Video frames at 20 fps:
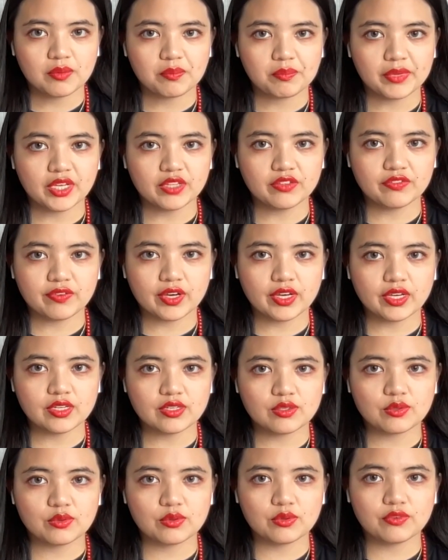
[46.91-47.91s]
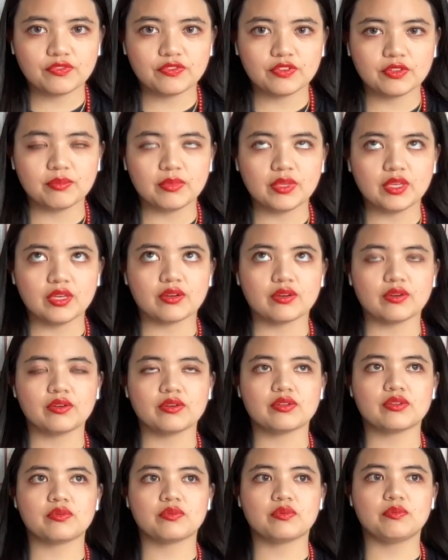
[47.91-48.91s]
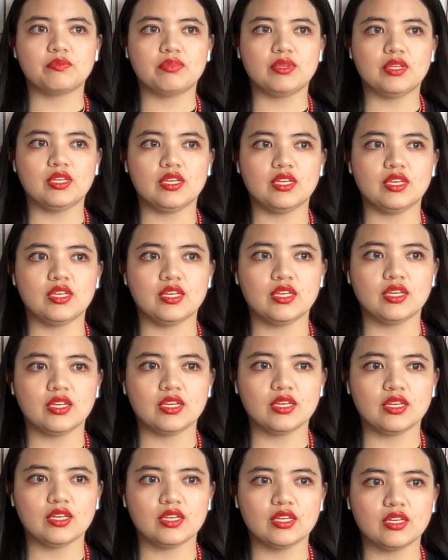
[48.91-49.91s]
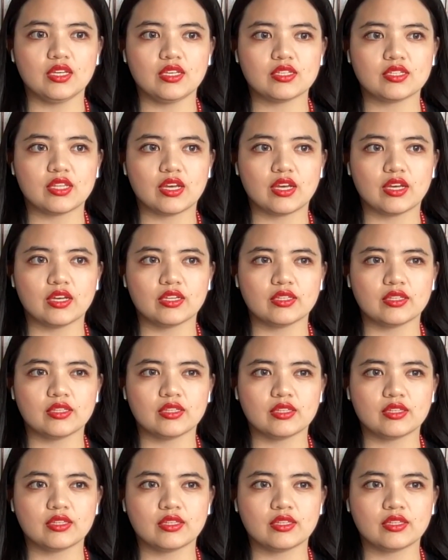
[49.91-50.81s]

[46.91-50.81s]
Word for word: My advice to filmmakers would be is that